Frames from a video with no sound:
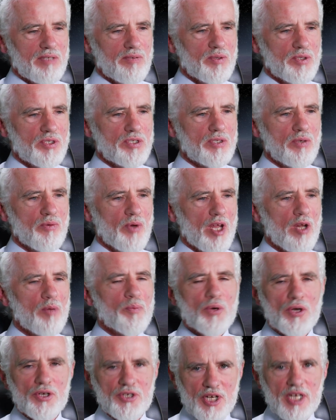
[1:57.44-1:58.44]
which is a real
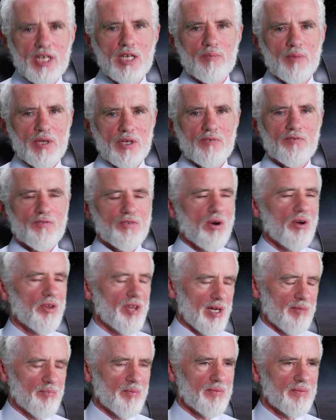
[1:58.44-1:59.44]
predicament for
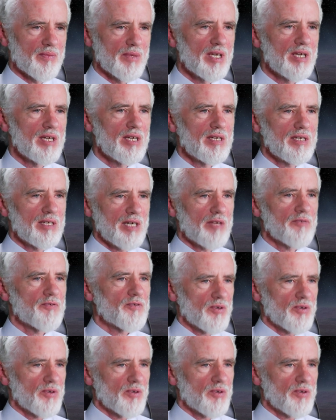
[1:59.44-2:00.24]
them and